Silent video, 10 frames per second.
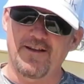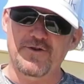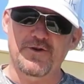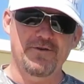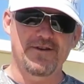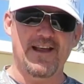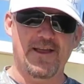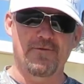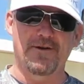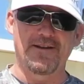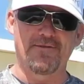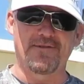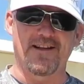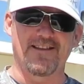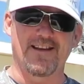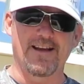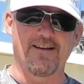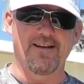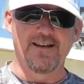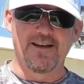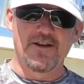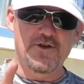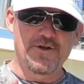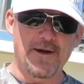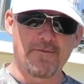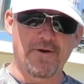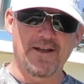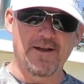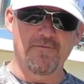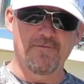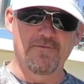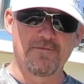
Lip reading: I'll show you exactly where he left that thing. Alright, shame on him.